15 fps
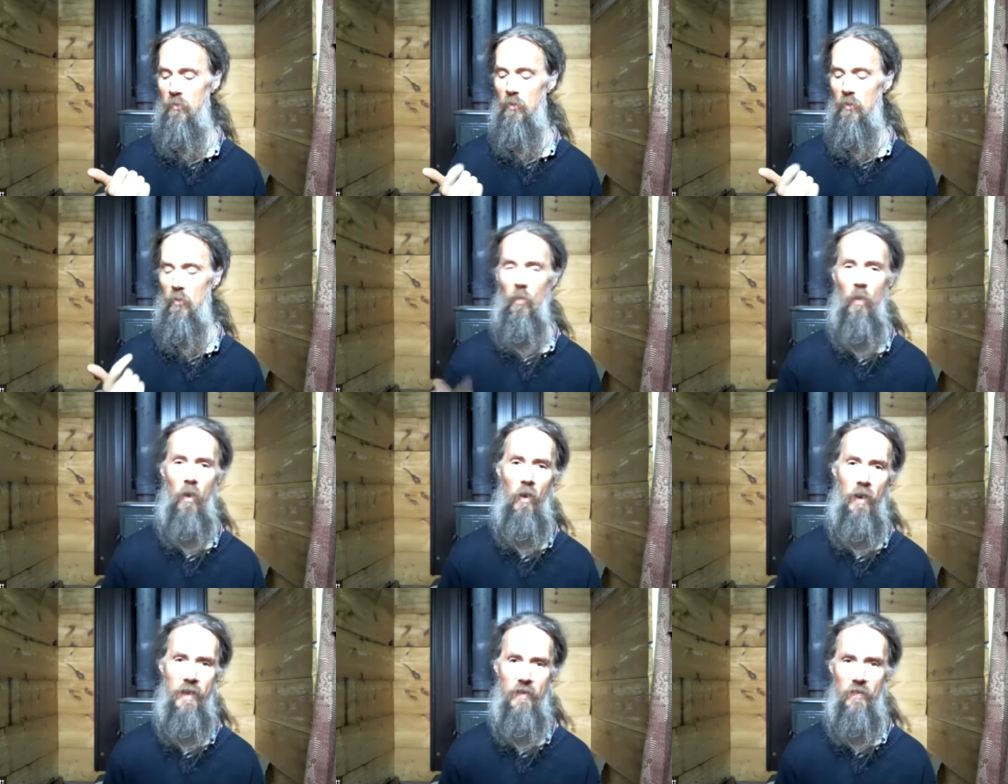You'll
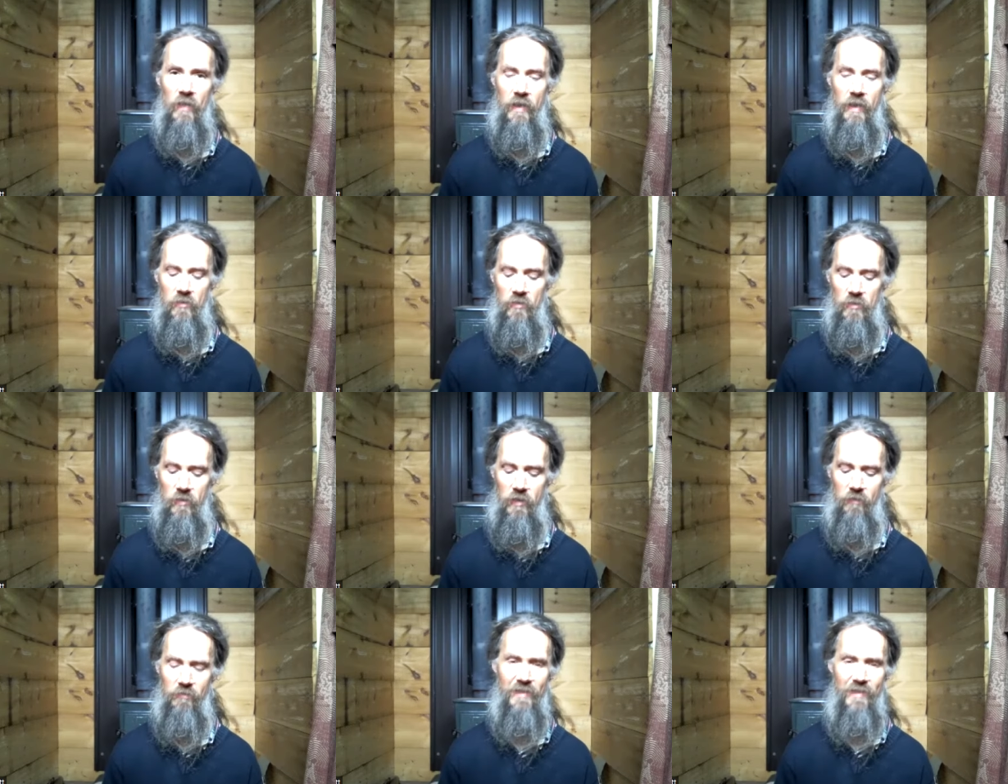worry less. You'll
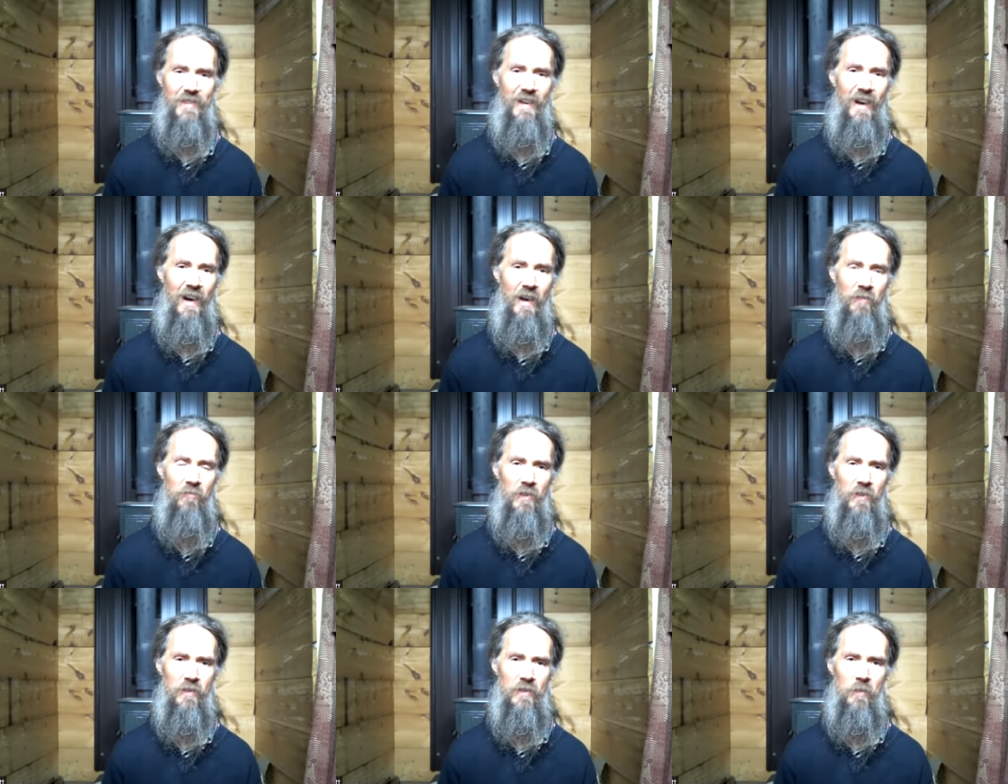have less
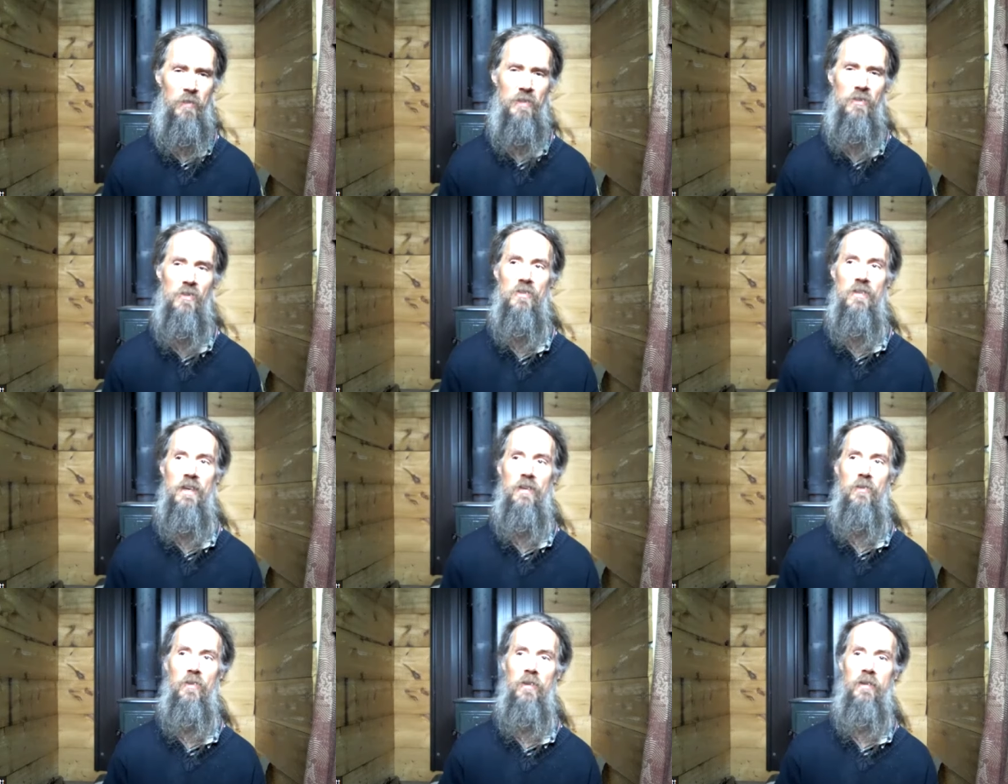conflict. I mean, just
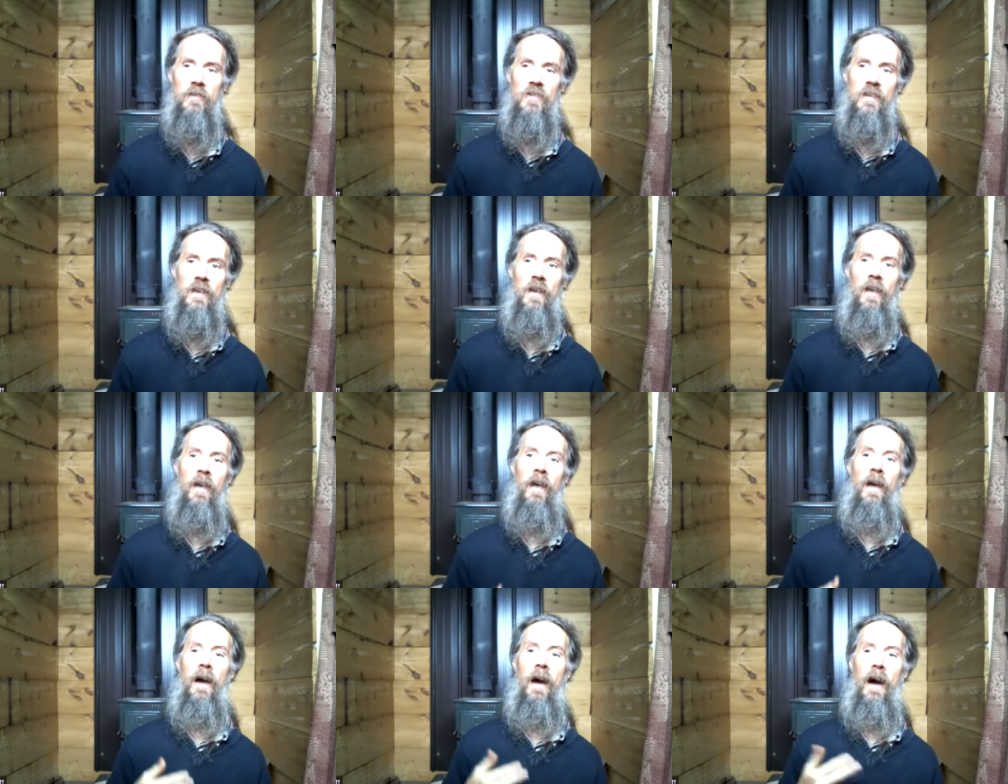take a look and see
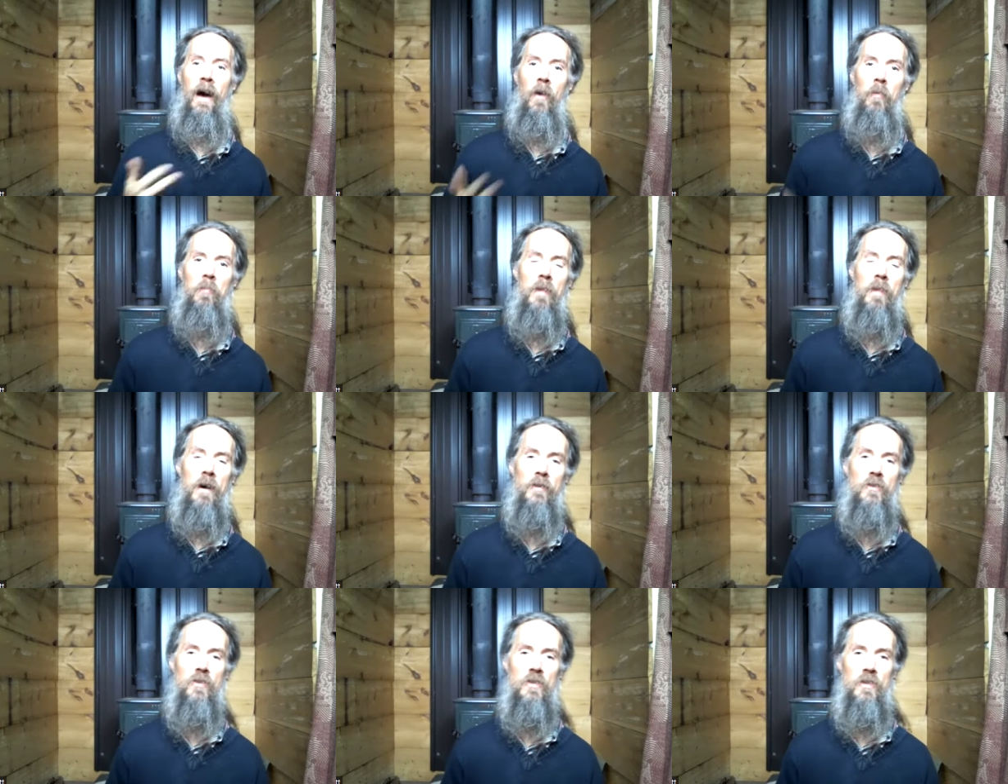how
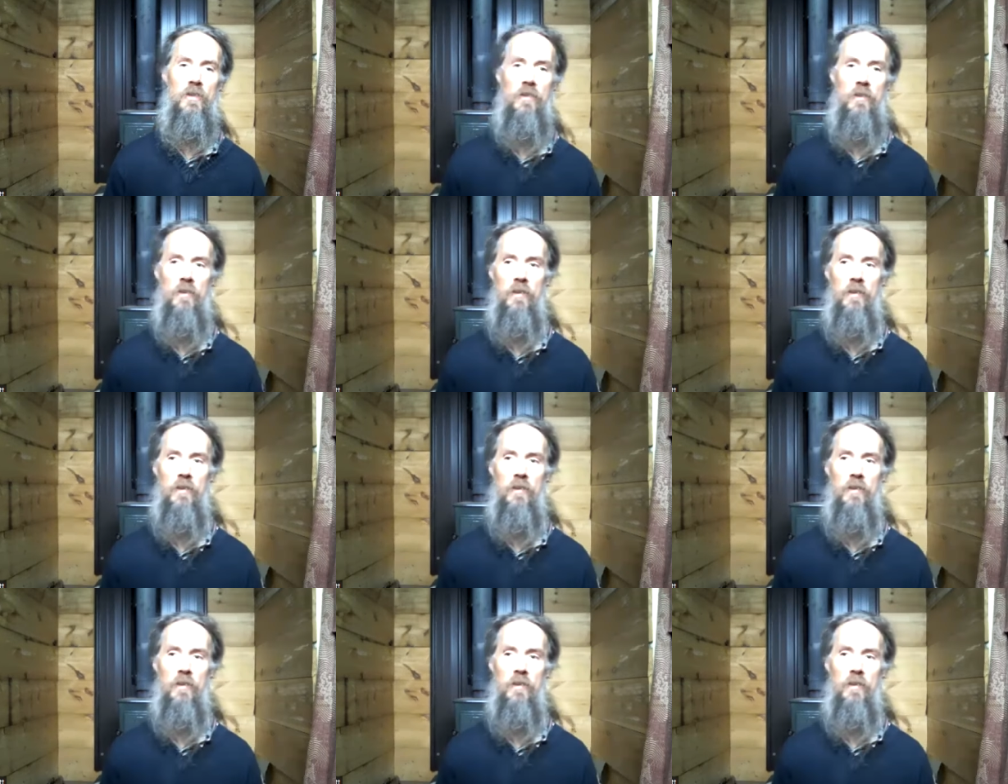much